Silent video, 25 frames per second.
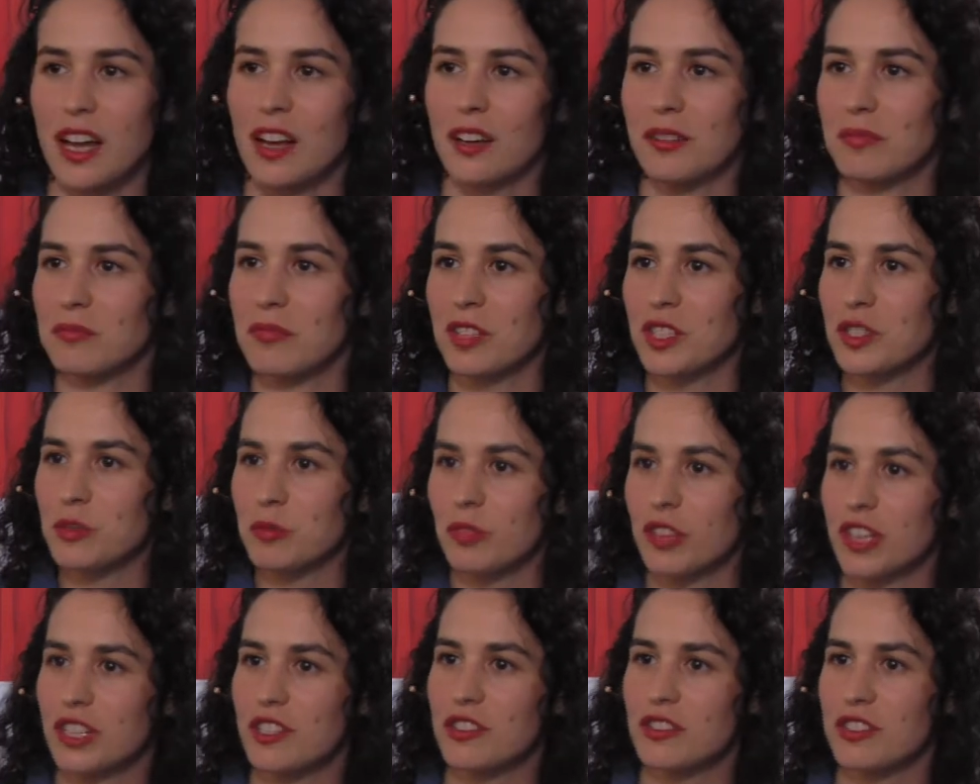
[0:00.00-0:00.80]
much more
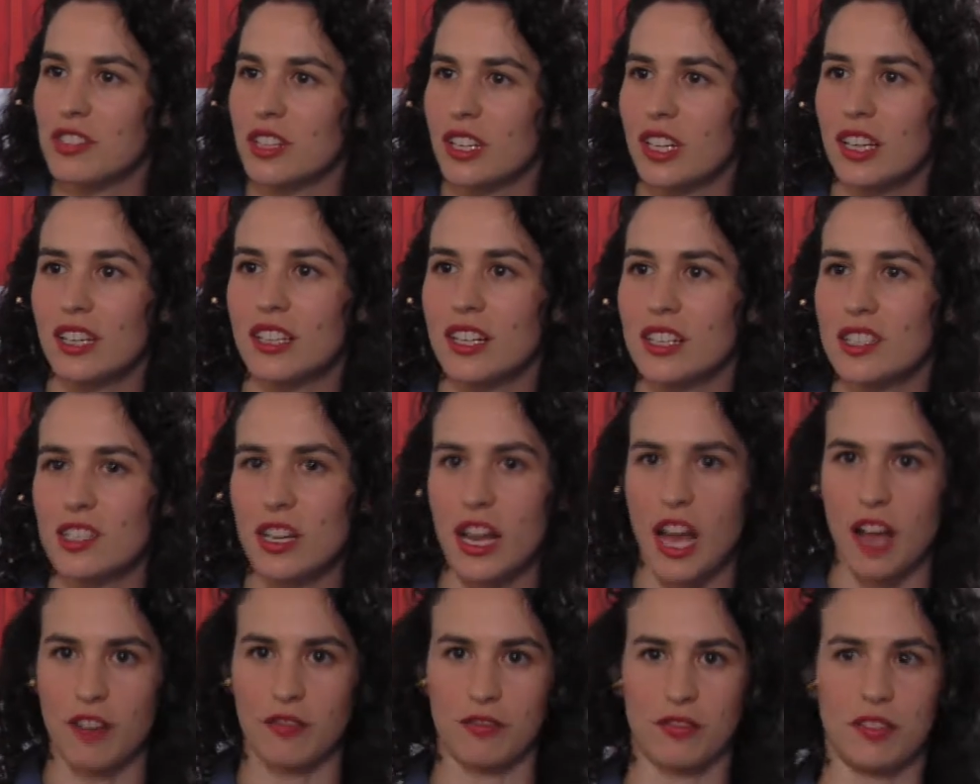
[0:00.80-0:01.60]
interesting. He doesn't
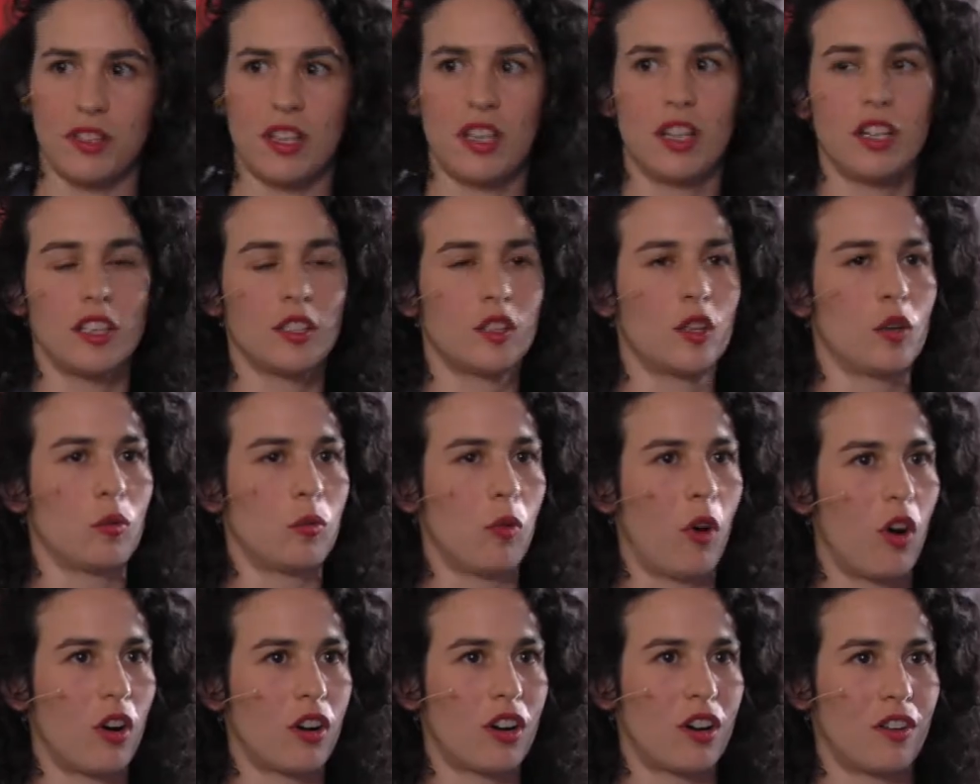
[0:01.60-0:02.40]
have the
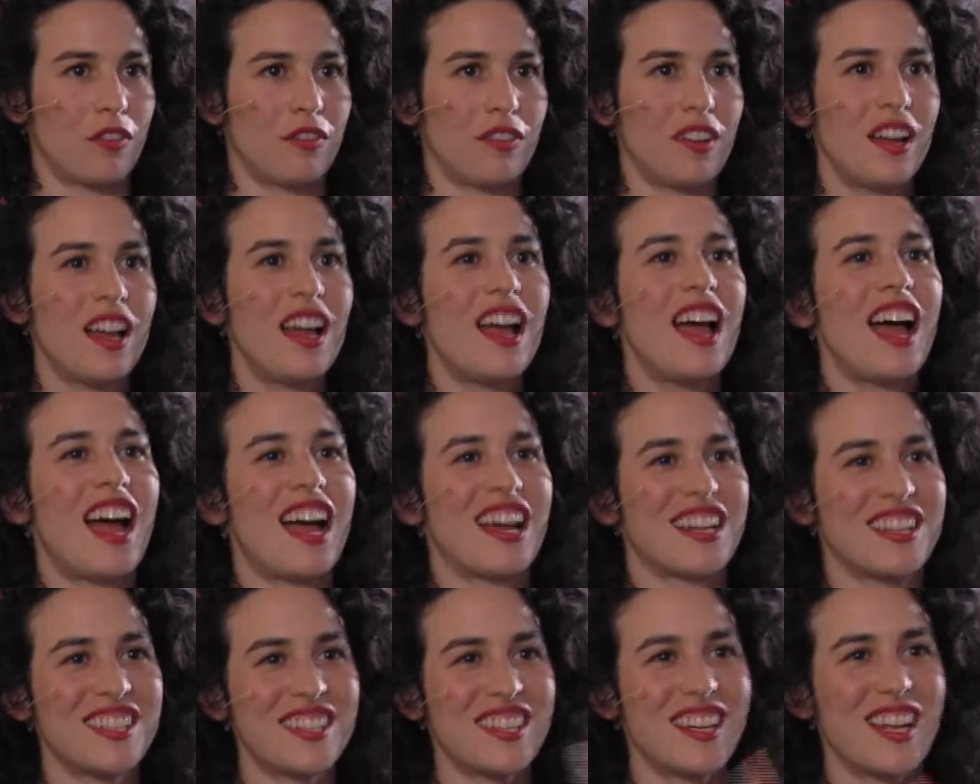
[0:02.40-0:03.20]
walk of,
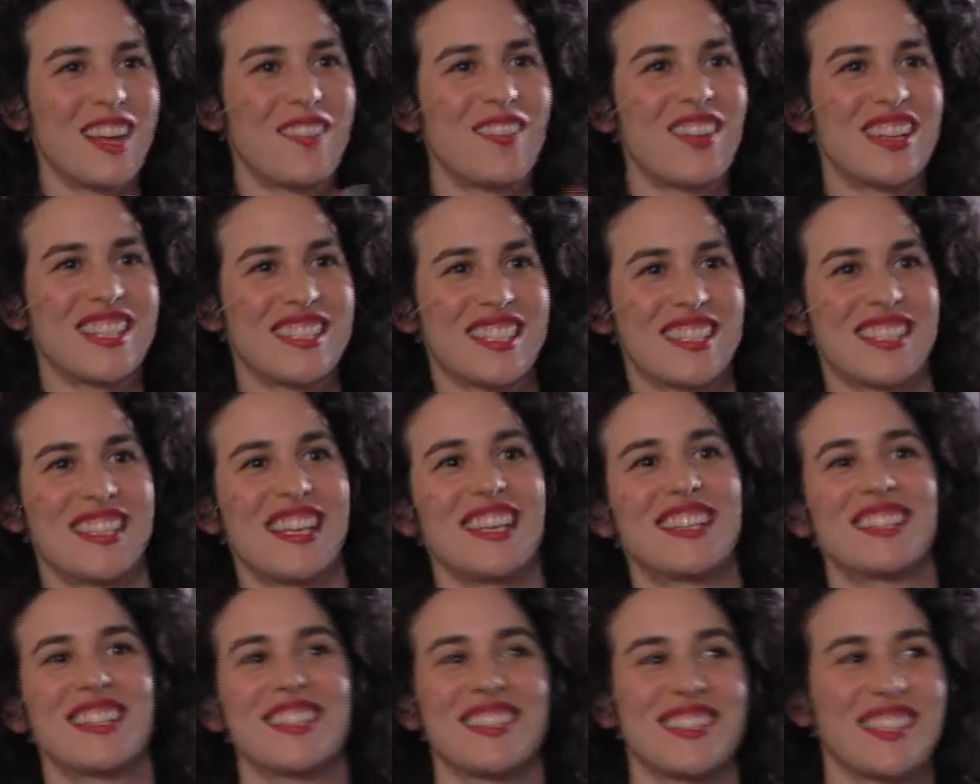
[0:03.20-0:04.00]
actually I must say
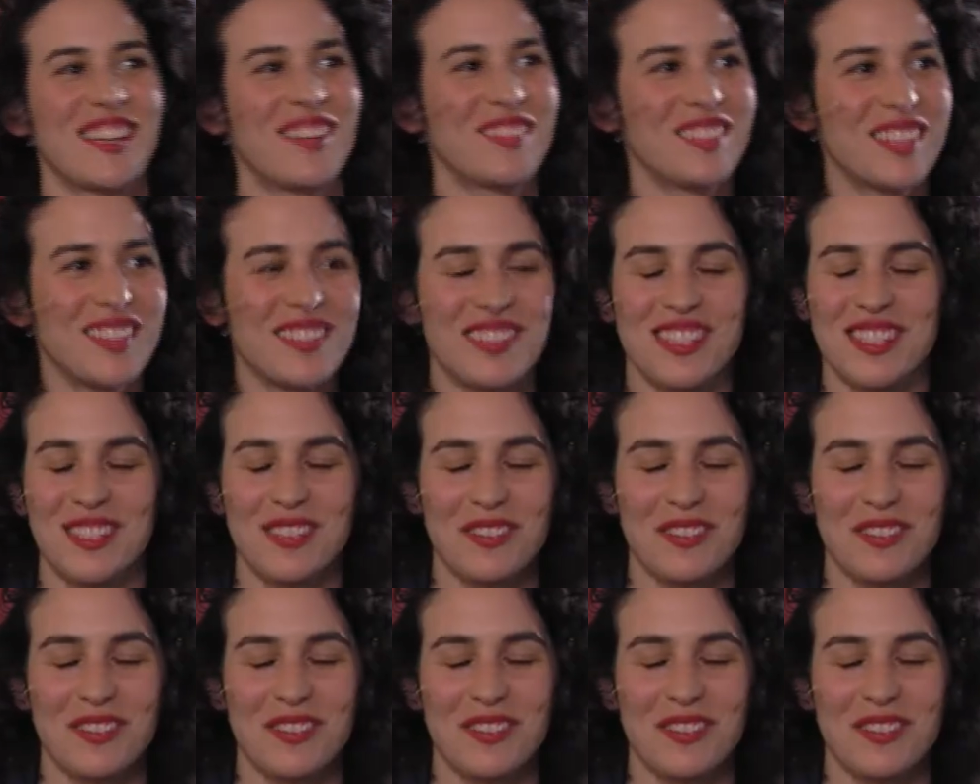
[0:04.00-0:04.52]
sometimes it's